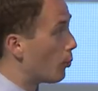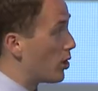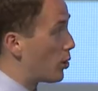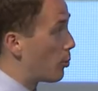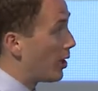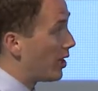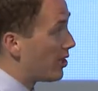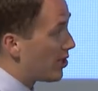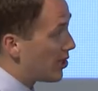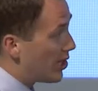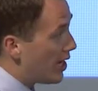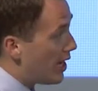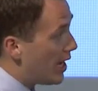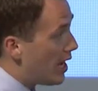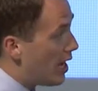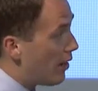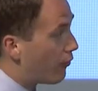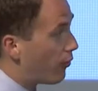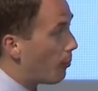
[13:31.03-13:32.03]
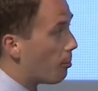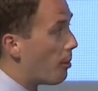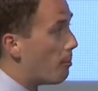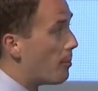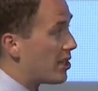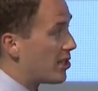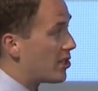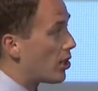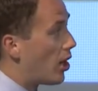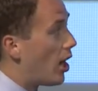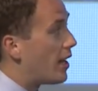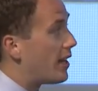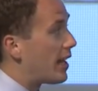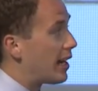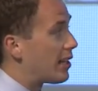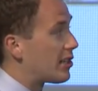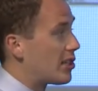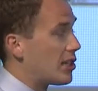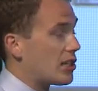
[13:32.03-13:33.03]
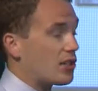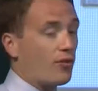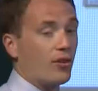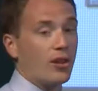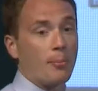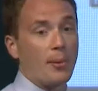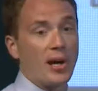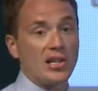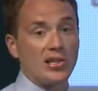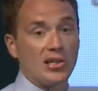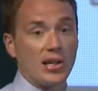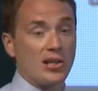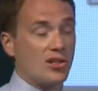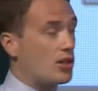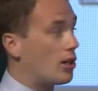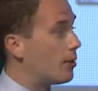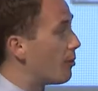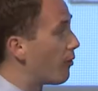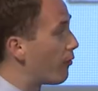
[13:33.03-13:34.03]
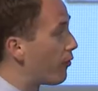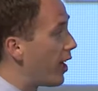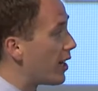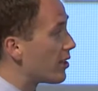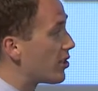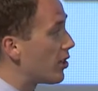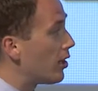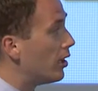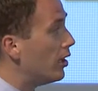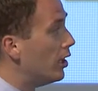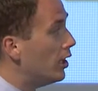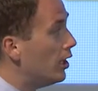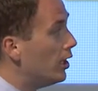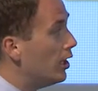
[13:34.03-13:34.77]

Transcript: which we can see here from the mist tie analysis for the base Zechstein reflector.